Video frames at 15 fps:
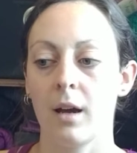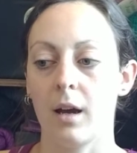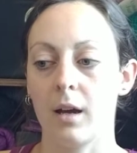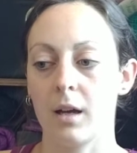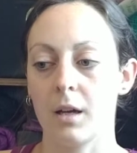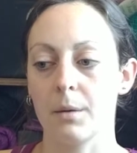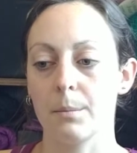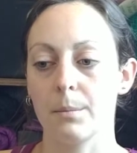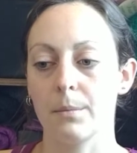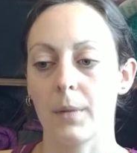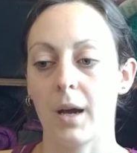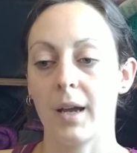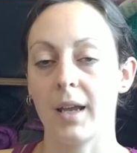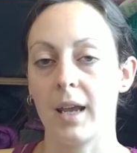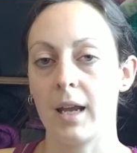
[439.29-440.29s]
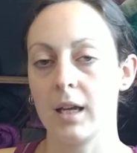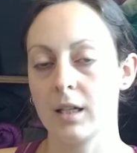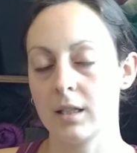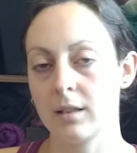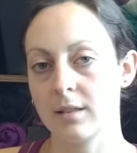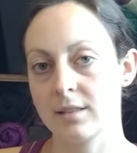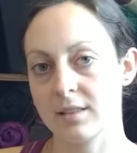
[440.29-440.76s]
I
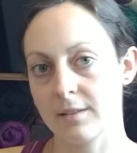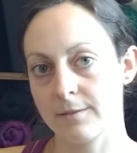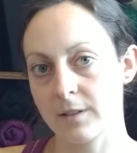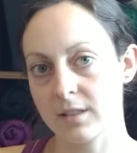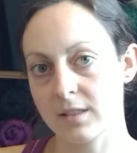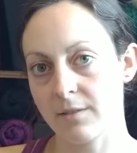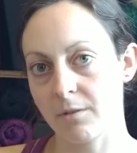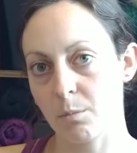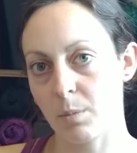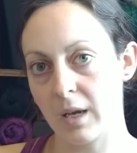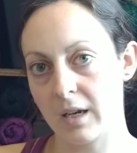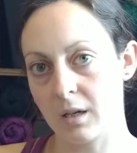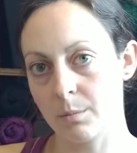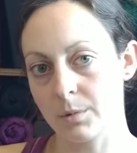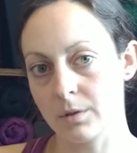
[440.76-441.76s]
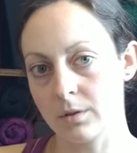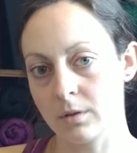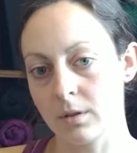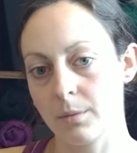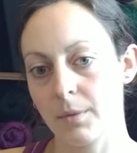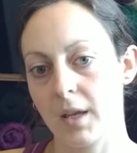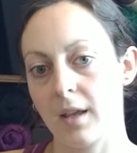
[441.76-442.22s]
hated the stiffness of
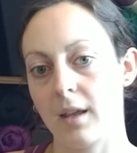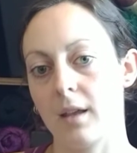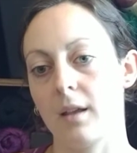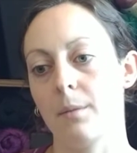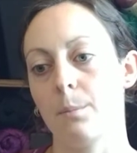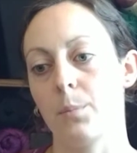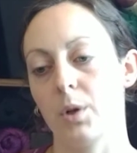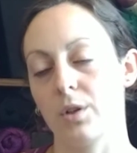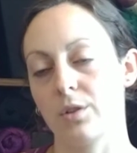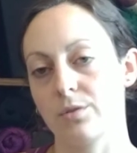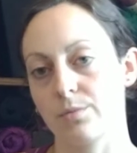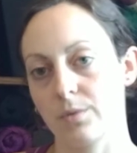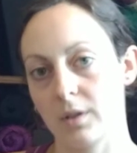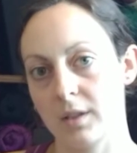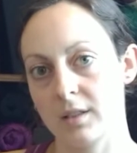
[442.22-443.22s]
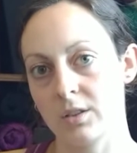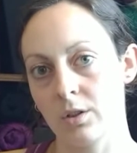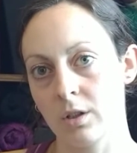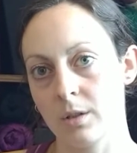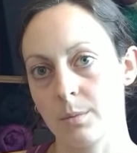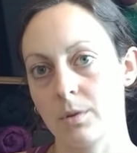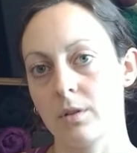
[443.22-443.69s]
Impeccable, but it's really
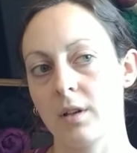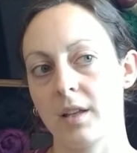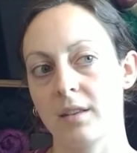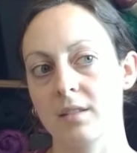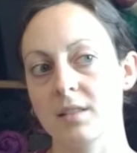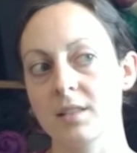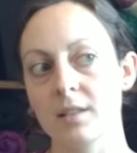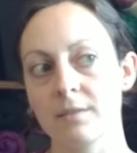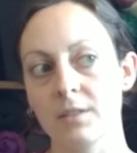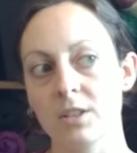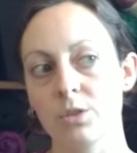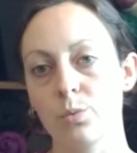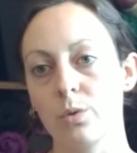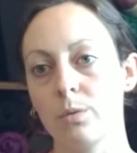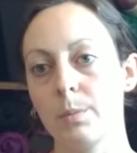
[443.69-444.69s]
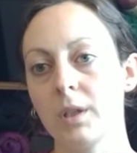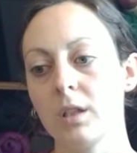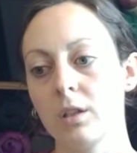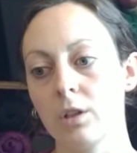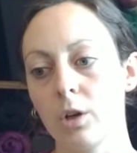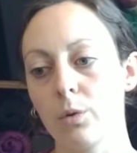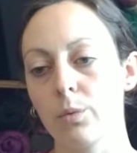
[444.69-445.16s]
durable, and the stiffness will
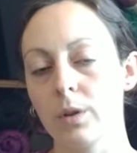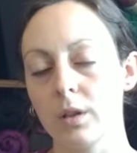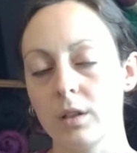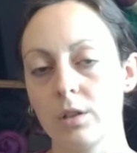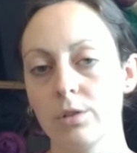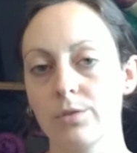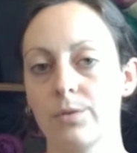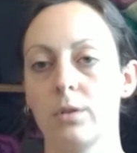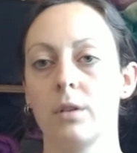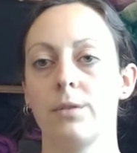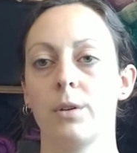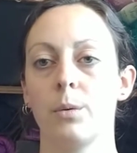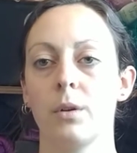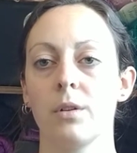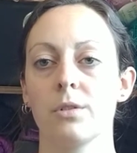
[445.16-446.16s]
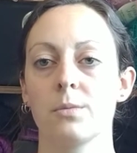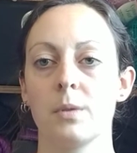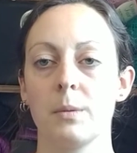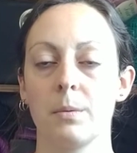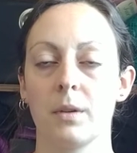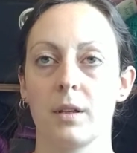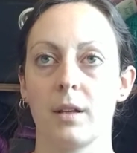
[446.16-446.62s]
be, really useful if you're one of those
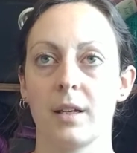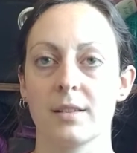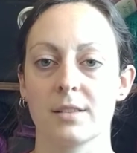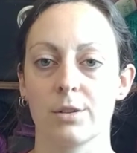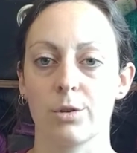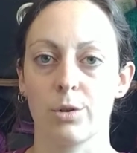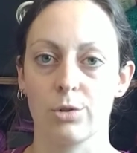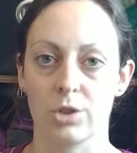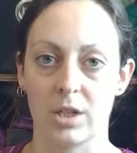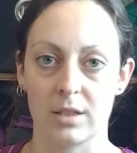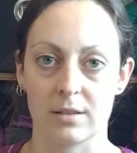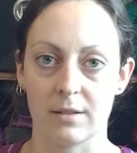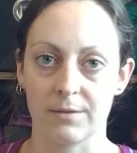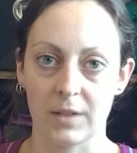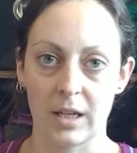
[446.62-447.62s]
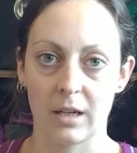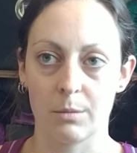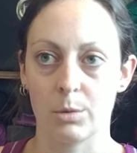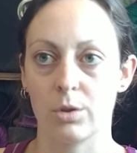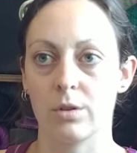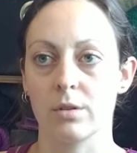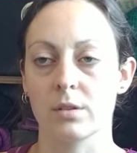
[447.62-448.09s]
people that likes to crochet stuffed
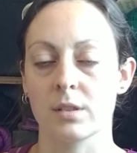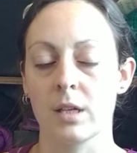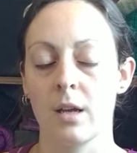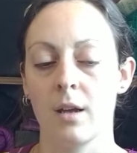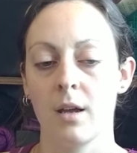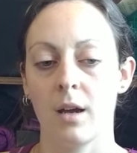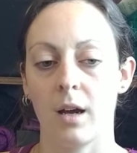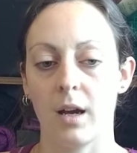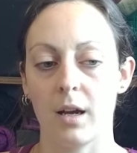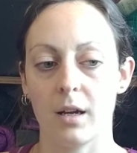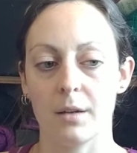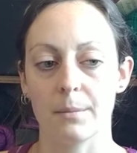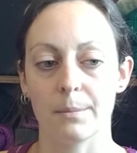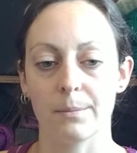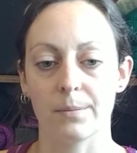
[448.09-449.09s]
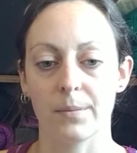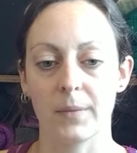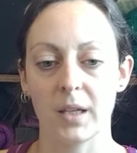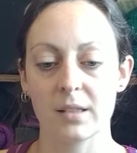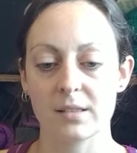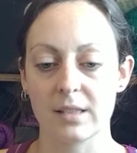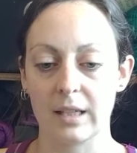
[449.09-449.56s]
animals,
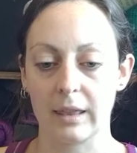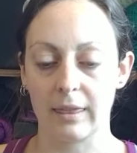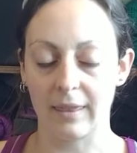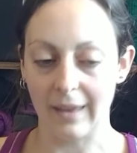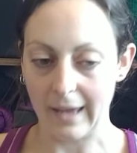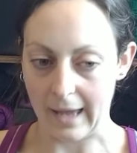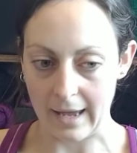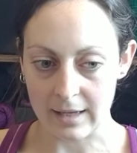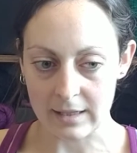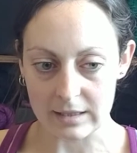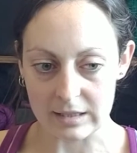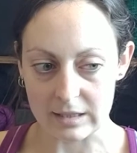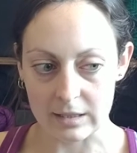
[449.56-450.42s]
things like that.